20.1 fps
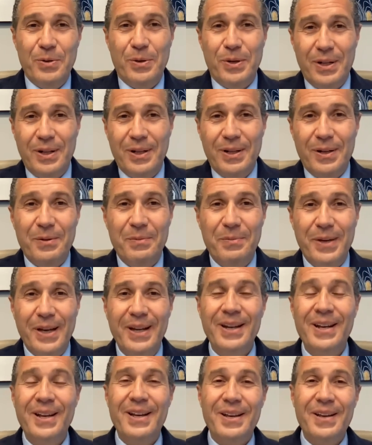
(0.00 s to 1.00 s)
to it a little
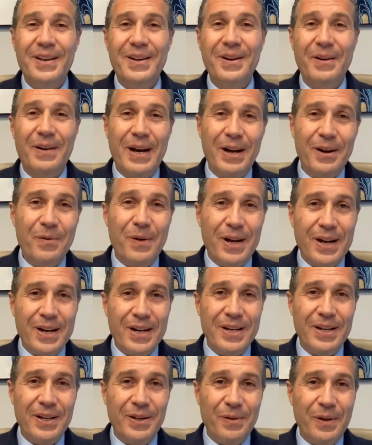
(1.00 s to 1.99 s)
bit you know i don't want
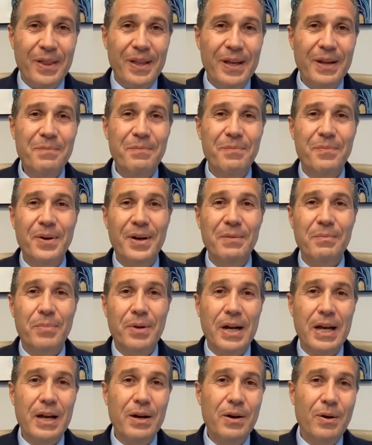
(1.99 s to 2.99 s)
to deal with it but
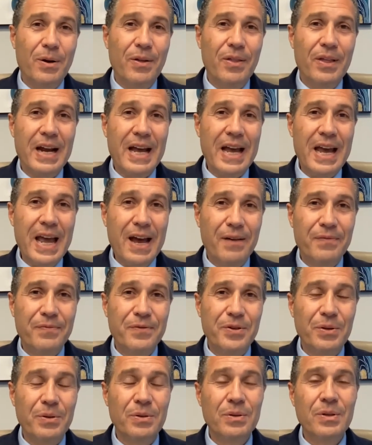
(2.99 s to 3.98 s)
but i know that i have
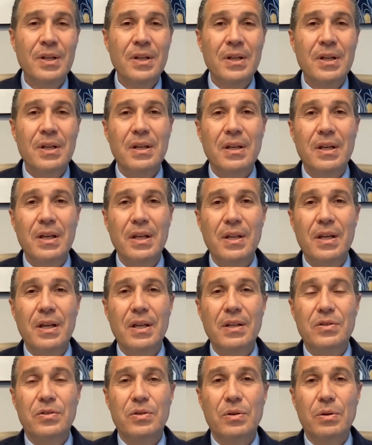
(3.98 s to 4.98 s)
to and,
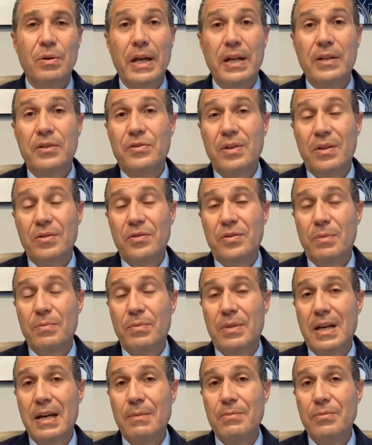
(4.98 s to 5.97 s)
and so that's
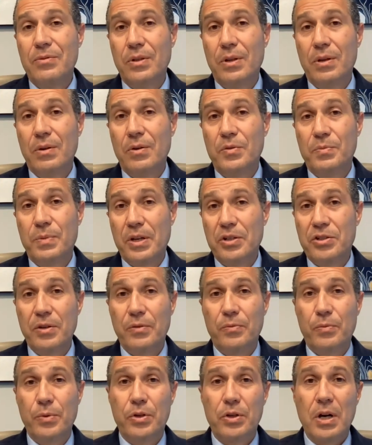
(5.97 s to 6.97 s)
sometimes you know
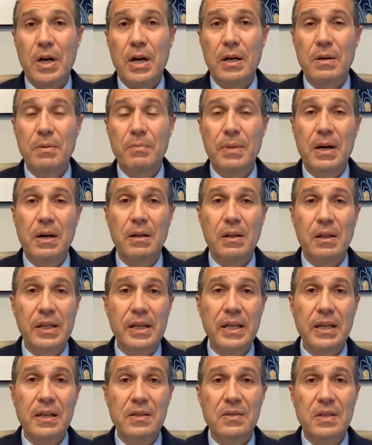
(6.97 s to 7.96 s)
especially if we talk about
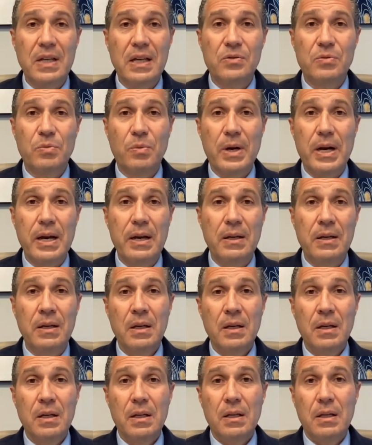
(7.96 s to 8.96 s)
liens that's why
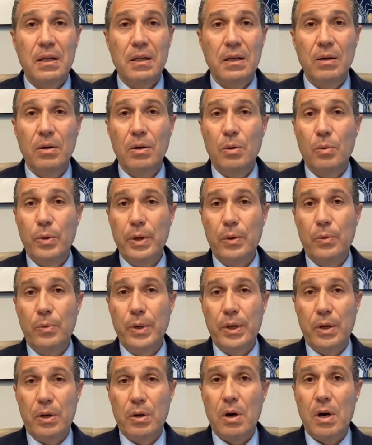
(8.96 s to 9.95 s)
you know we,
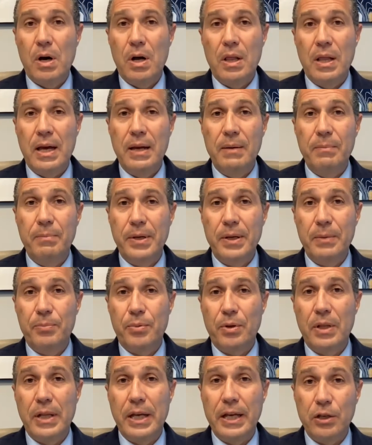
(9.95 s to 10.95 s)
we call on
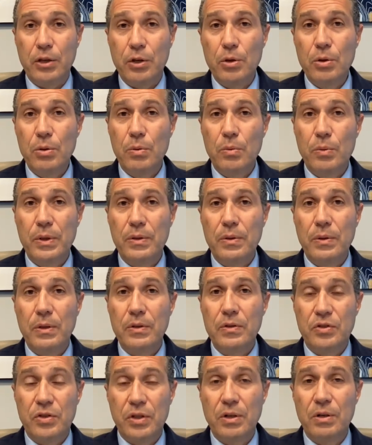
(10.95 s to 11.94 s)
people like you with
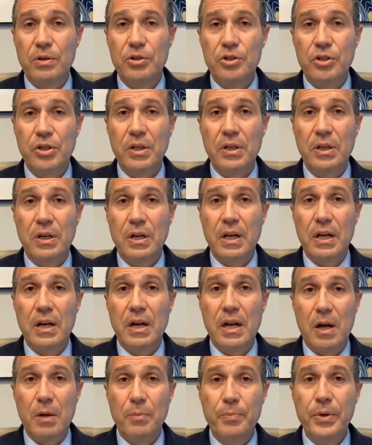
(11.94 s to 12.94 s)
in Synergy and,
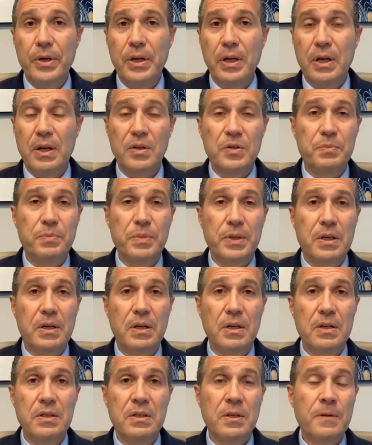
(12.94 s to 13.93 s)
and helping us
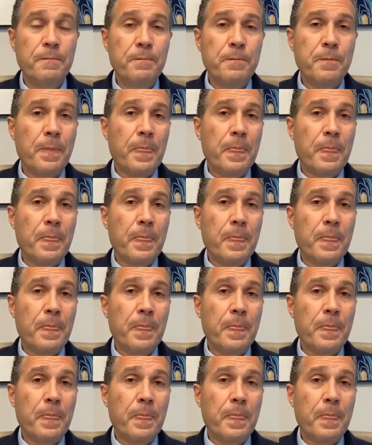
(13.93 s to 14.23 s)
because